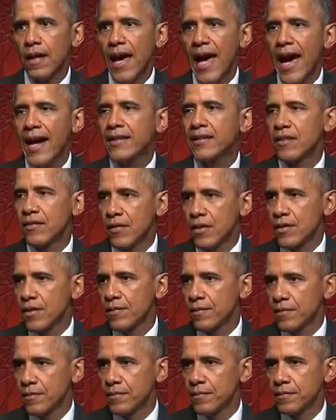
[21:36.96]

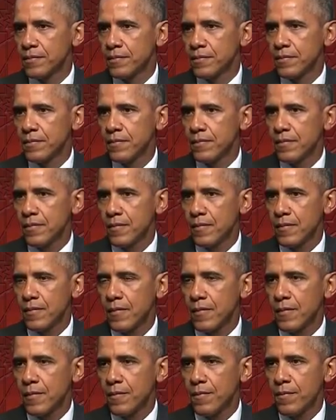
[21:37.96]
activism,
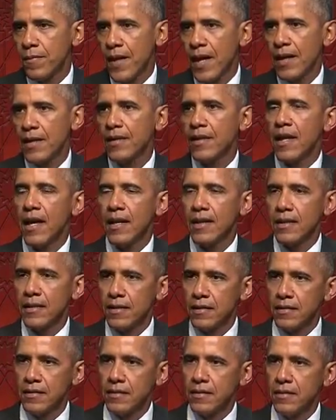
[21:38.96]
that
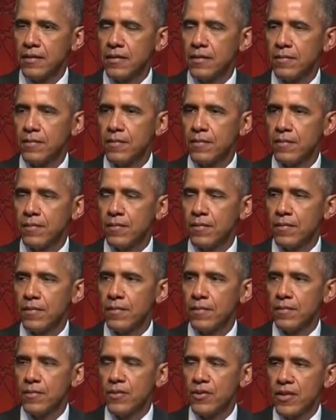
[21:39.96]

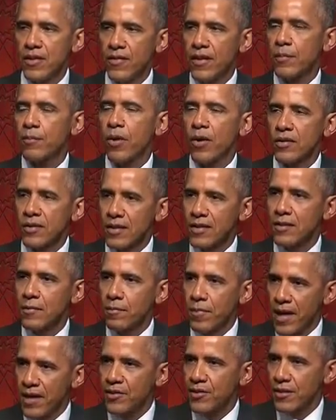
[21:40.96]
civic
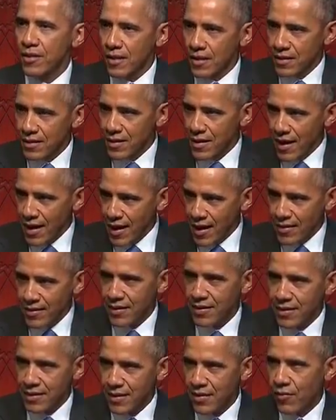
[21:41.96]
participation that's the
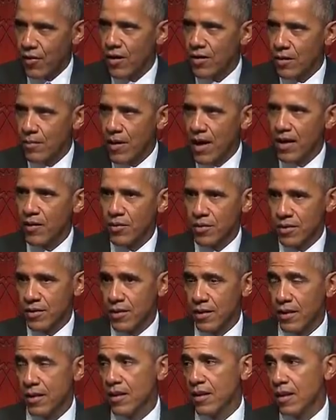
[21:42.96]
essence of our
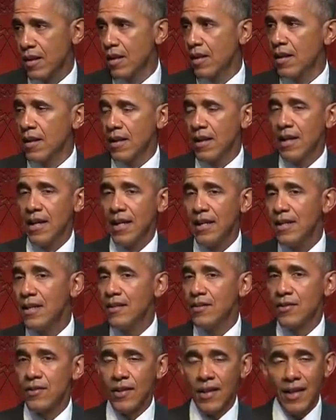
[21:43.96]
democracy, it
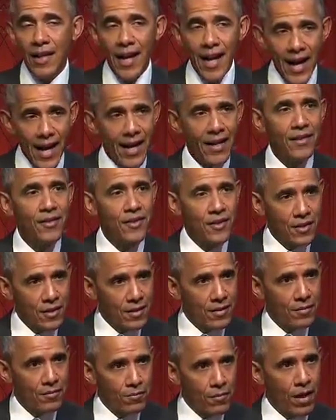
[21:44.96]
is
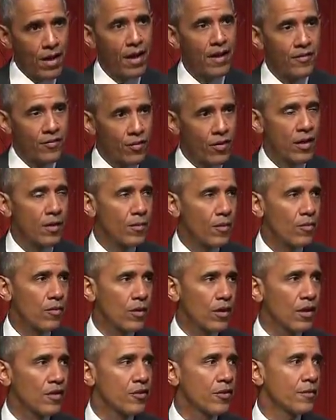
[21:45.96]
enhanced by freedom of
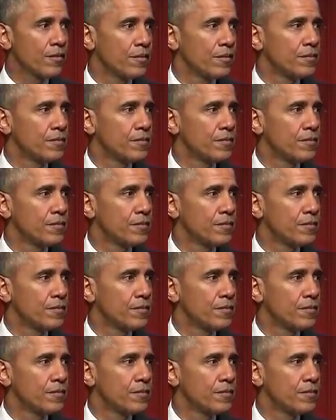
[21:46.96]
religion.